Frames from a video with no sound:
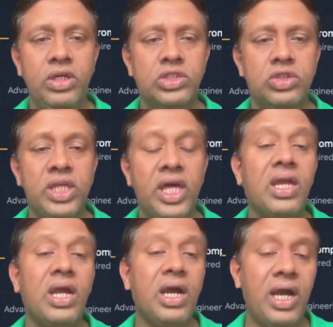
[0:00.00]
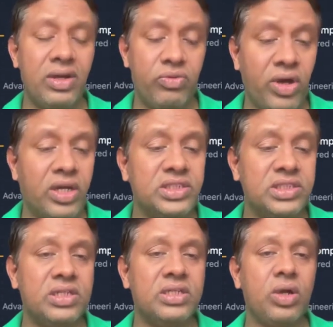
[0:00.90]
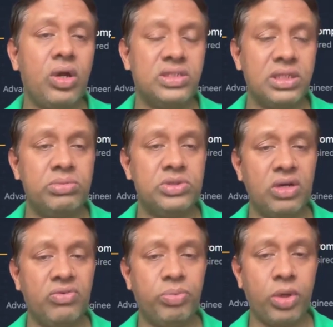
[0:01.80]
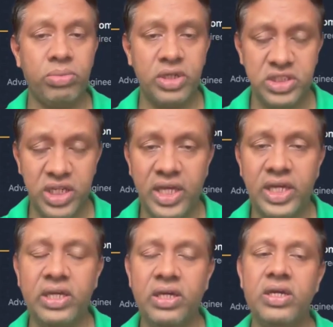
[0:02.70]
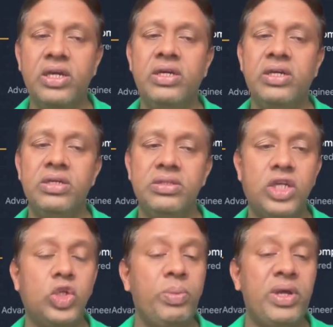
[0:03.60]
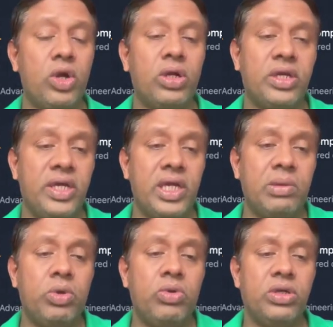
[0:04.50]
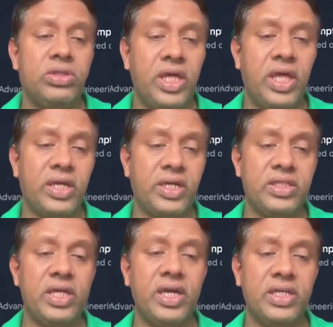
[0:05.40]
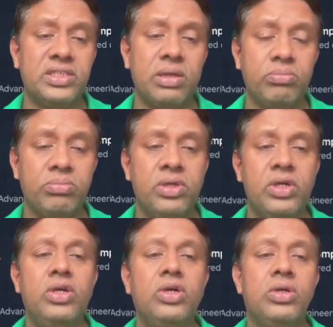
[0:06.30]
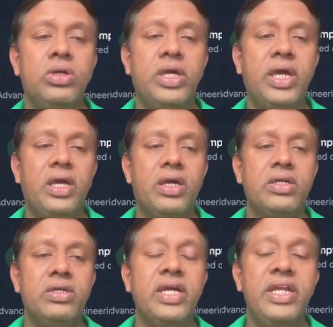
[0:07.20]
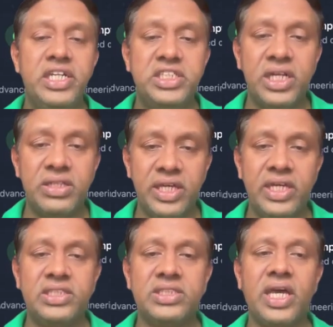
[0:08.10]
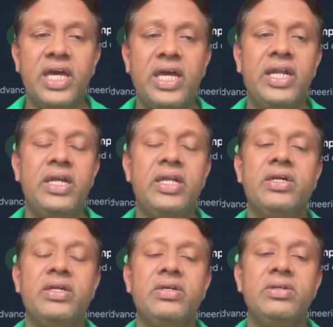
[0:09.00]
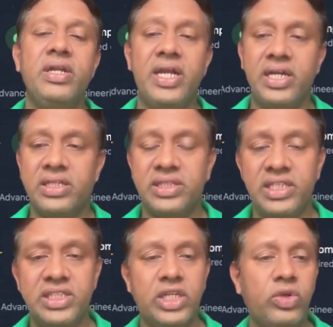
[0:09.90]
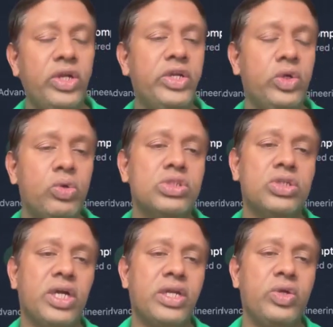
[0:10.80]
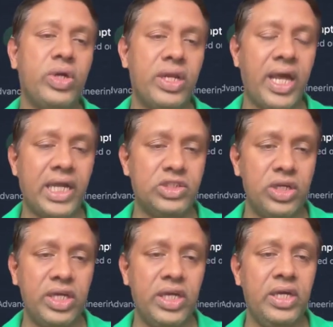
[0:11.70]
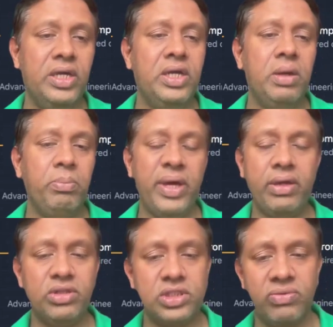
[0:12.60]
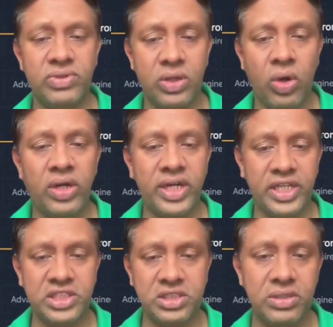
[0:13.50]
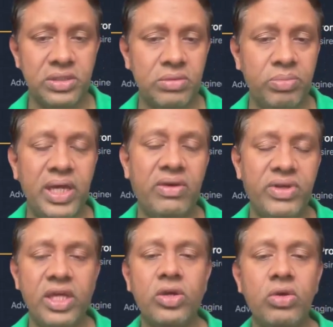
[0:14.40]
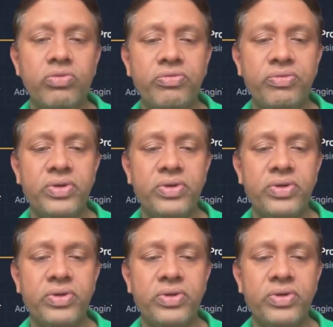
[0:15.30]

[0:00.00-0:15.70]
So there are advanced concepts of prompt engineering that you may not hear about. There are some initial things and later things that you need to do, so that you can actually make use of the context behavior of